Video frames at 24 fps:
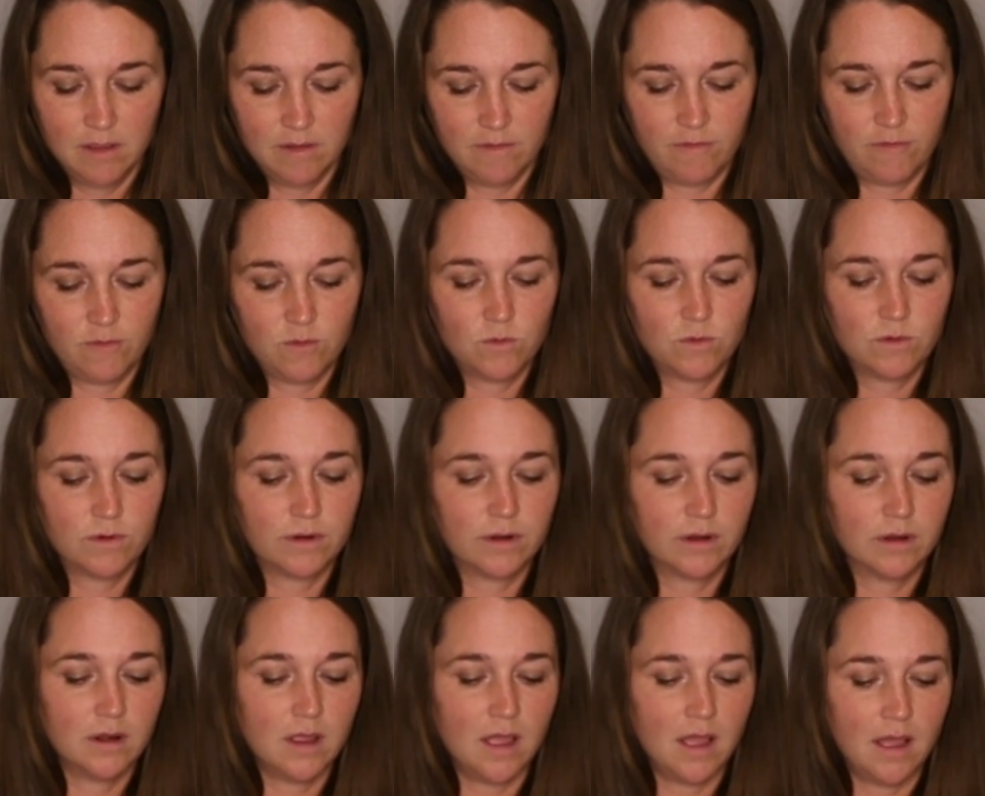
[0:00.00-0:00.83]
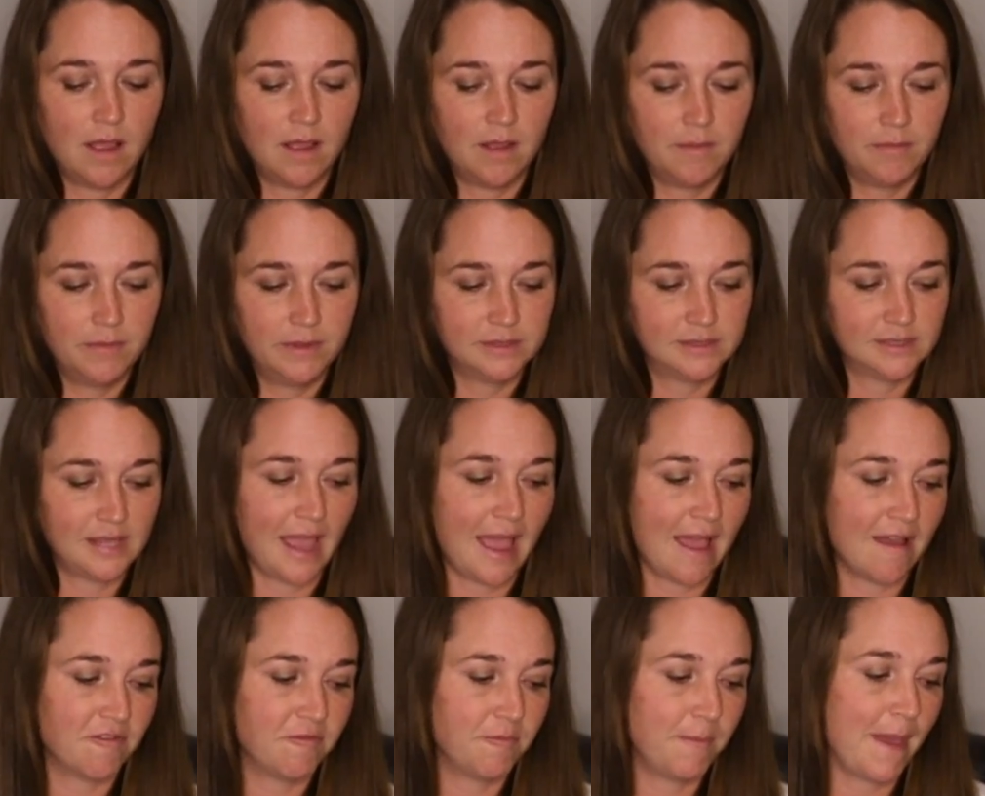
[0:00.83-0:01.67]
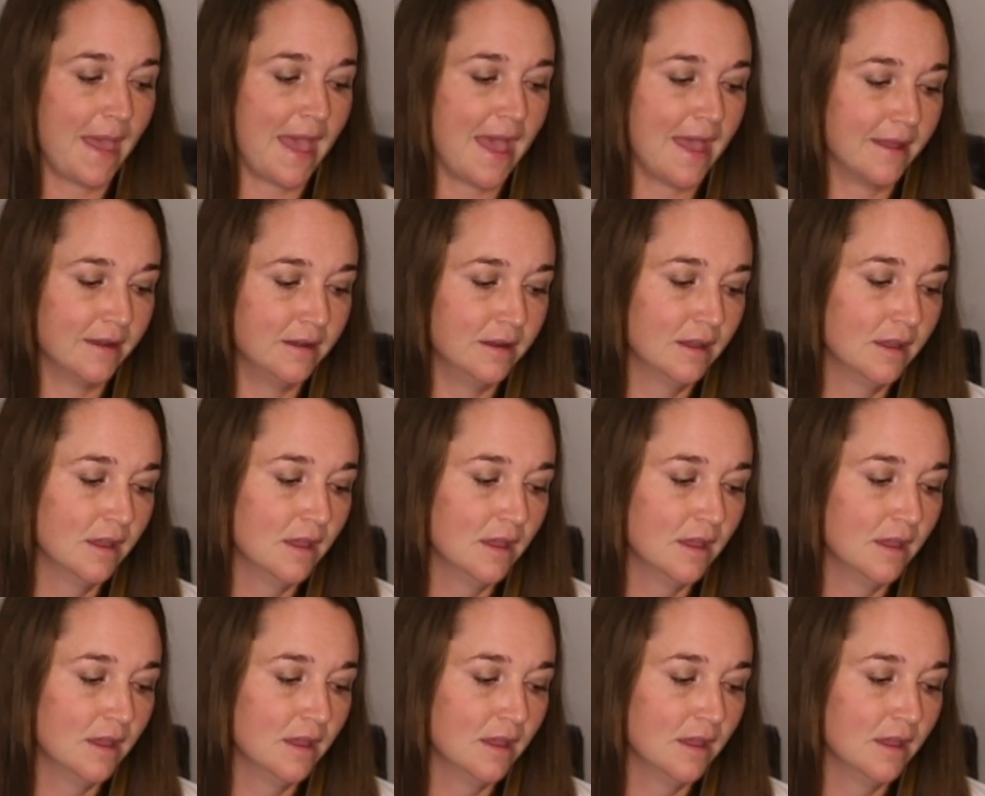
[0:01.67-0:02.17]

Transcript: for this half pad.